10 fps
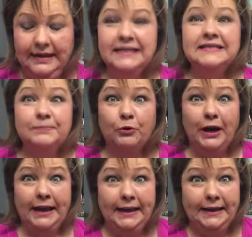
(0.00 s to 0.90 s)
it
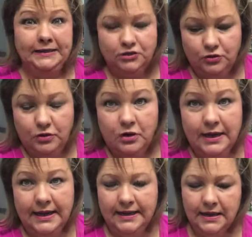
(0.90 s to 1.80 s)
sprays you.
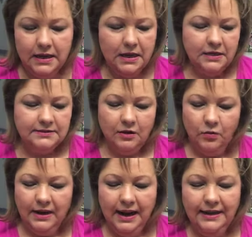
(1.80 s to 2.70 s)
Okay, so
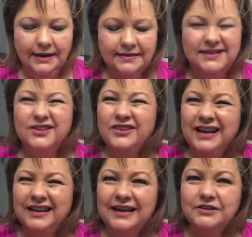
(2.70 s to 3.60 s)
what I like to do,
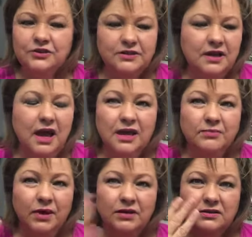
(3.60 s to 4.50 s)
and I like to use a cotton
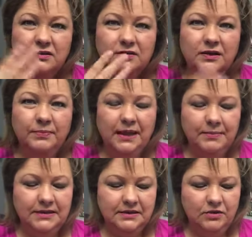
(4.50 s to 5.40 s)
ball to apply
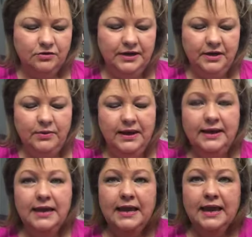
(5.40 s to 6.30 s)
my toner anyway,
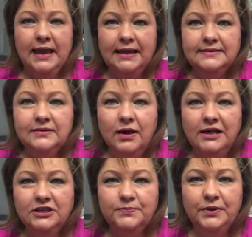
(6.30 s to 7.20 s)
and so I
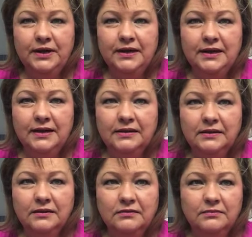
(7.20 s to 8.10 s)
just put it in a
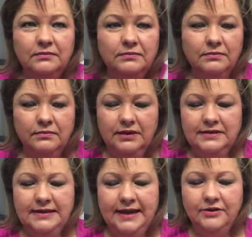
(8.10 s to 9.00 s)
little
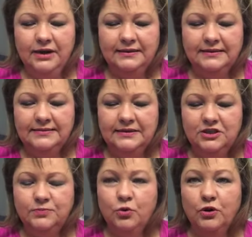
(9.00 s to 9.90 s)
container like this. I
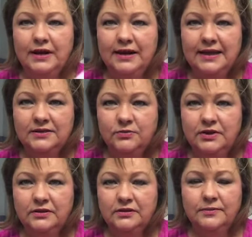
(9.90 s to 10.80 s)
just poured in. It has one of
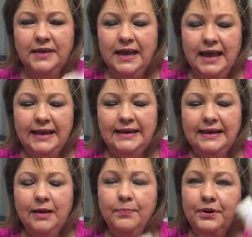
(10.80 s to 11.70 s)
the little, and then
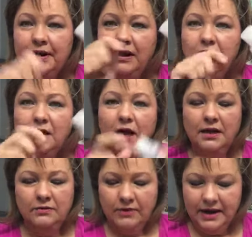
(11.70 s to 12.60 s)
I'll put it on a
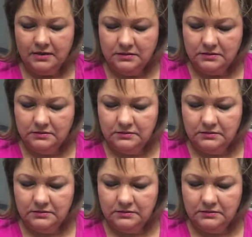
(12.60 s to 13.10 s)
cotton round